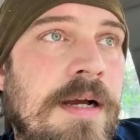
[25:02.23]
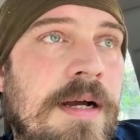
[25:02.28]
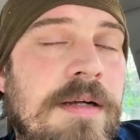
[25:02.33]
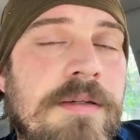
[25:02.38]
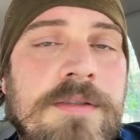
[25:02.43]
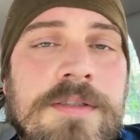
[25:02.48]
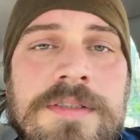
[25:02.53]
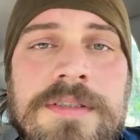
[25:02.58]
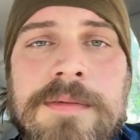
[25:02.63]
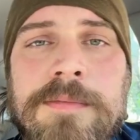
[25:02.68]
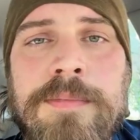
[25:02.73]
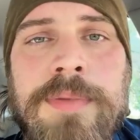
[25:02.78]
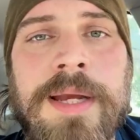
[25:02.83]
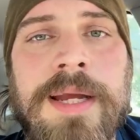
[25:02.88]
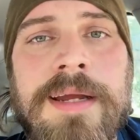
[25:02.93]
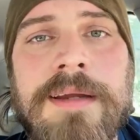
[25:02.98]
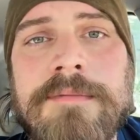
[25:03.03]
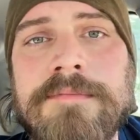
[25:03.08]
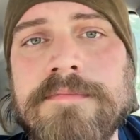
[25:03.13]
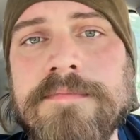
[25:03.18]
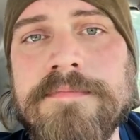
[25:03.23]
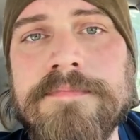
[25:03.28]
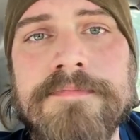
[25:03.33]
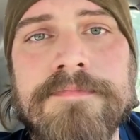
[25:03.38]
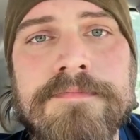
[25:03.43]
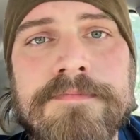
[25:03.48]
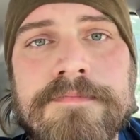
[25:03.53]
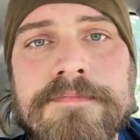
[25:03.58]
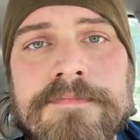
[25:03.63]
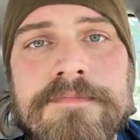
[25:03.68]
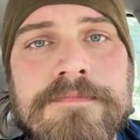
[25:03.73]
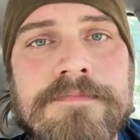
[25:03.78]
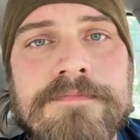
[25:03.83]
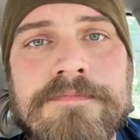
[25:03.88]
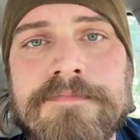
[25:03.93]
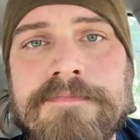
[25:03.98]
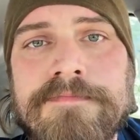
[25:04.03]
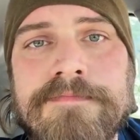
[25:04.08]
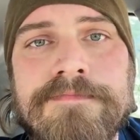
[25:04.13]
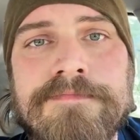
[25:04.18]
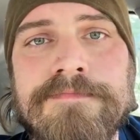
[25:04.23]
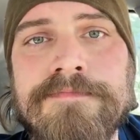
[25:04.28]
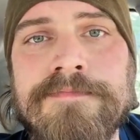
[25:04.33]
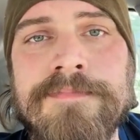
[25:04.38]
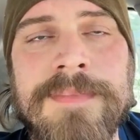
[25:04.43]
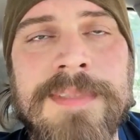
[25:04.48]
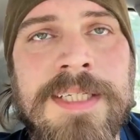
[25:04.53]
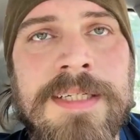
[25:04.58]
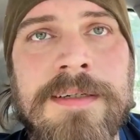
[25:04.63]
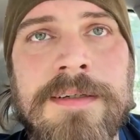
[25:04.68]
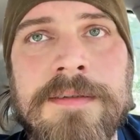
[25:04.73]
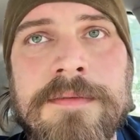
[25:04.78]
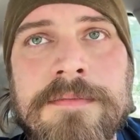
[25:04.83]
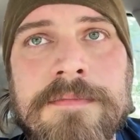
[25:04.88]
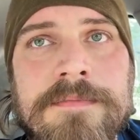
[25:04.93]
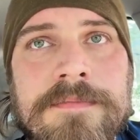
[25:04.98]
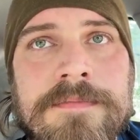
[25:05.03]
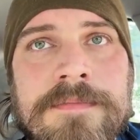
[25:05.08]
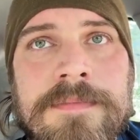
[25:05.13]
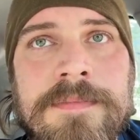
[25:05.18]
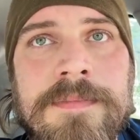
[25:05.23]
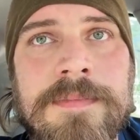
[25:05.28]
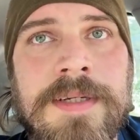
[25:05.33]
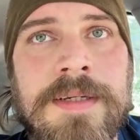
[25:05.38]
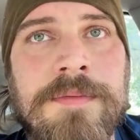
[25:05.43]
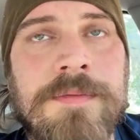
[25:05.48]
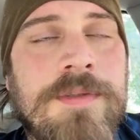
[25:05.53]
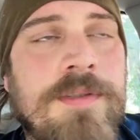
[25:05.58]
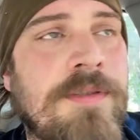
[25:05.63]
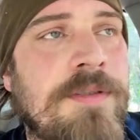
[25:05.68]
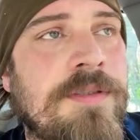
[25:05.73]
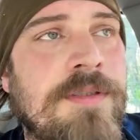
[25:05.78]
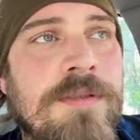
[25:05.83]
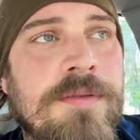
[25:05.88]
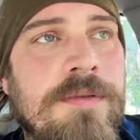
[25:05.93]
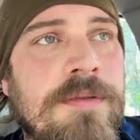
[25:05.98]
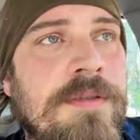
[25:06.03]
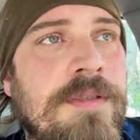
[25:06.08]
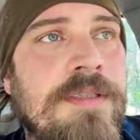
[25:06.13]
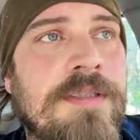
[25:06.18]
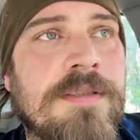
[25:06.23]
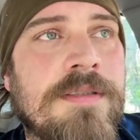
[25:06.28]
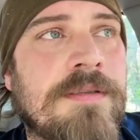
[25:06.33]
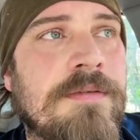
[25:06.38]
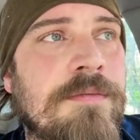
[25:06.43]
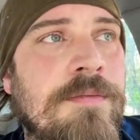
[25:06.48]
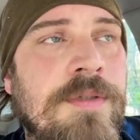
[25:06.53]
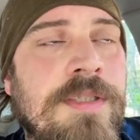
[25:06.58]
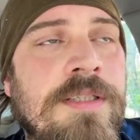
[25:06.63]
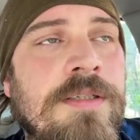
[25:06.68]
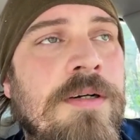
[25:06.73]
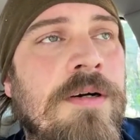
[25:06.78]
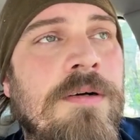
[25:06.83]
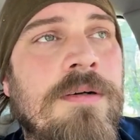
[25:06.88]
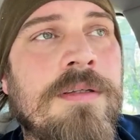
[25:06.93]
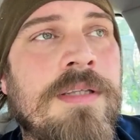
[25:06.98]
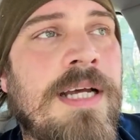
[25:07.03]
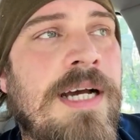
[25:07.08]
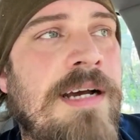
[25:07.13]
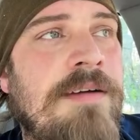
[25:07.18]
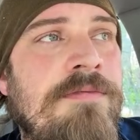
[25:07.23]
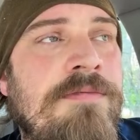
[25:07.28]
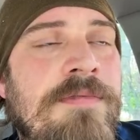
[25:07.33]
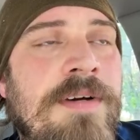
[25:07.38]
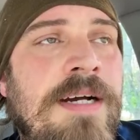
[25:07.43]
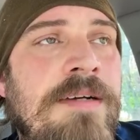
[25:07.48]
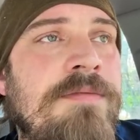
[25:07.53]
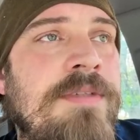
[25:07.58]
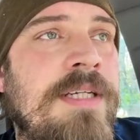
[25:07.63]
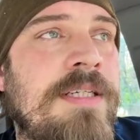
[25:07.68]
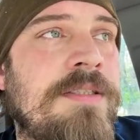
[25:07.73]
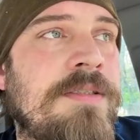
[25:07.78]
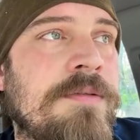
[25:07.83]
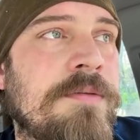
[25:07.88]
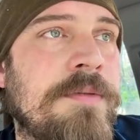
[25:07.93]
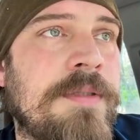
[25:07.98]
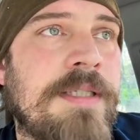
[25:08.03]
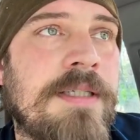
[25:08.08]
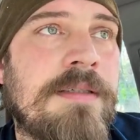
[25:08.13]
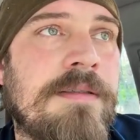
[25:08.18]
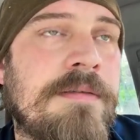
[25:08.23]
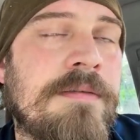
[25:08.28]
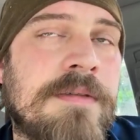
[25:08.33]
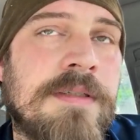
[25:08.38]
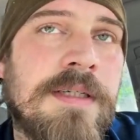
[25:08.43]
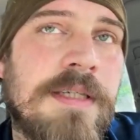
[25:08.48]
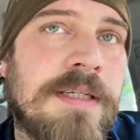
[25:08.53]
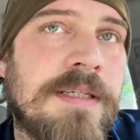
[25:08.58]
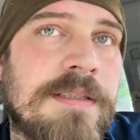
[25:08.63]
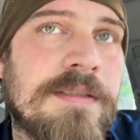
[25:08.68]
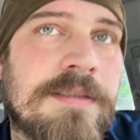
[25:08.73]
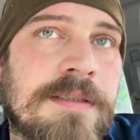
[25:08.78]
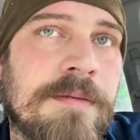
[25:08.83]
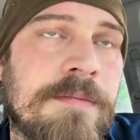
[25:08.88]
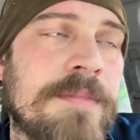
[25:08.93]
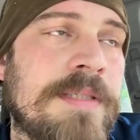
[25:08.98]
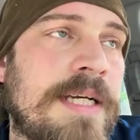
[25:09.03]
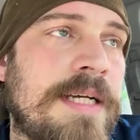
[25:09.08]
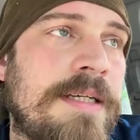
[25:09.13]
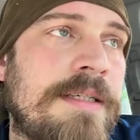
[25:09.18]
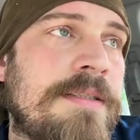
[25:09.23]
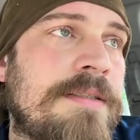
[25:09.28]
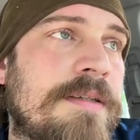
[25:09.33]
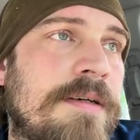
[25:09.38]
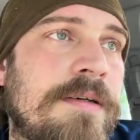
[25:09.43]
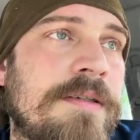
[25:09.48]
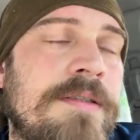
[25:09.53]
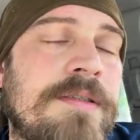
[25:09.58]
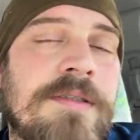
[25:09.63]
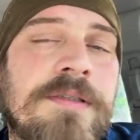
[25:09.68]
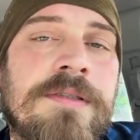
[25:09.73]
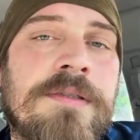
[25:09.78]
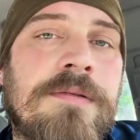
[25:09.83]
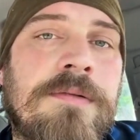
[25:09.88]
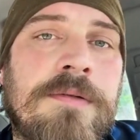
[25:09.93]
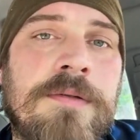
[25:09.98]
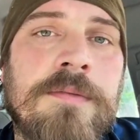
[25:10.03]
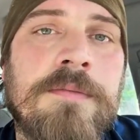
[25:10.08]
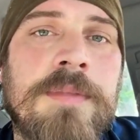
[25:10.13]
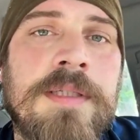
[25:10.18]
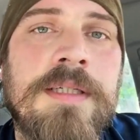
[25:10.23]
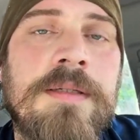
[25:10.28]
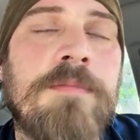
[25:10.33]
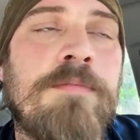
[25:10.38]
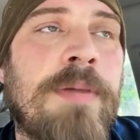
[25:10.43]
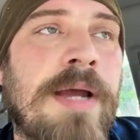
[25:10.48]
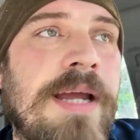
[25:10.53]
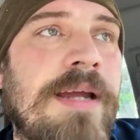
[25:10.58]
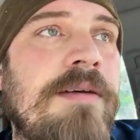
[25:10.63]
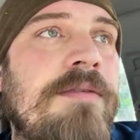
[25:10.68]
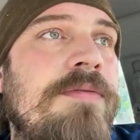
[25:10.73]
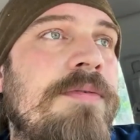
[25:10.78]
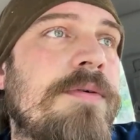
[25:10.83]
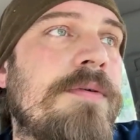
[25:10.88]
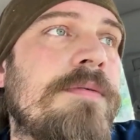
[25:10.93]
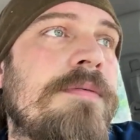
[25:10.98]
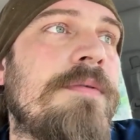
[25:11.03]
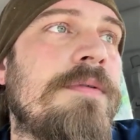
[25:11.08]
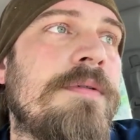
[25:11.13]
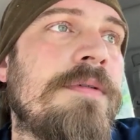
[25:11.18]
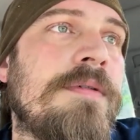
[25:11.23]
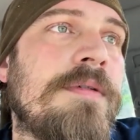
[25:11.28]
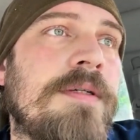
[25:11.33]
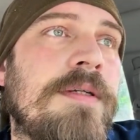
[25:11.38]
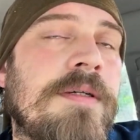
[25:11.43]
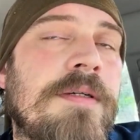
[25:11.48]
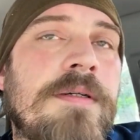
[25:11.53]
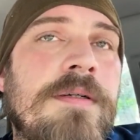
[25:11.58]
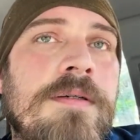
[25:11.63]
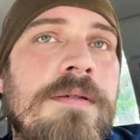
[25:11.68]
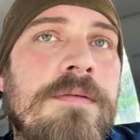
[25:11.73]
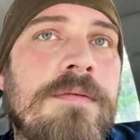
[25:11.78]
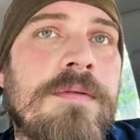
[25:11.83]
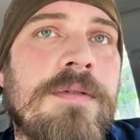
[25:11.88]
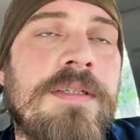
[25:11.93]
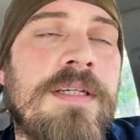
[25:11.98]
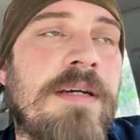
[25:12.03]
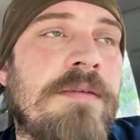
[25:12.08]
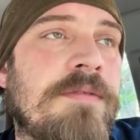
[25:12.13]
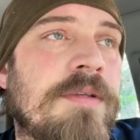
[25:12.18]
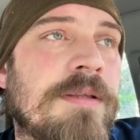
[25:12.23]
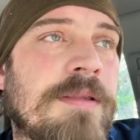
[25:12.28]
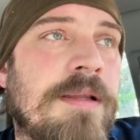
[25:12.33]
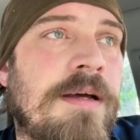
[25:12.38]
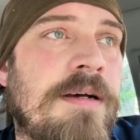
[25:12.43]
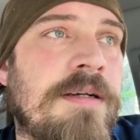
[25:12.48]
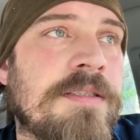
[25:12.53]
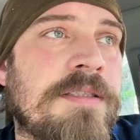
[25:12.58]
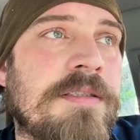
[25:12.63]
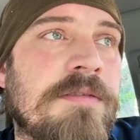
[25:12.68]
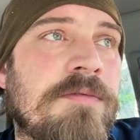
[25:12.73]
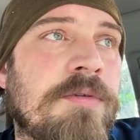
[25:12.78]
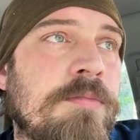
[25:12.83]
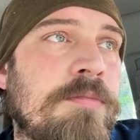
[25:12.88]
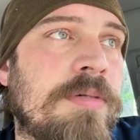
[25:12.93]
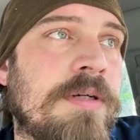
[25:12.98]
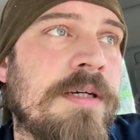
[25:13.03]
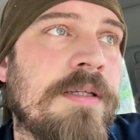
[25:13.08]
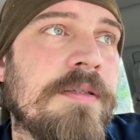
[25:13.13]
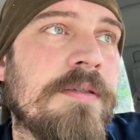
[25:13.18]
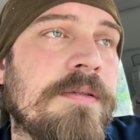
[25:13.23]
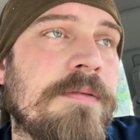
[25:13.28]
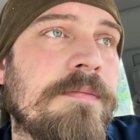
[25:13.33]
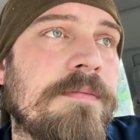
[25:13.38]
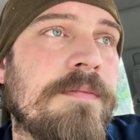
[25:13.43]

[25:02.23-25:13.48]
I'm just in pain, And when you're doing this, when you're going live 5 days a week, Some days are just going to be painful. When you have the loss of a brother,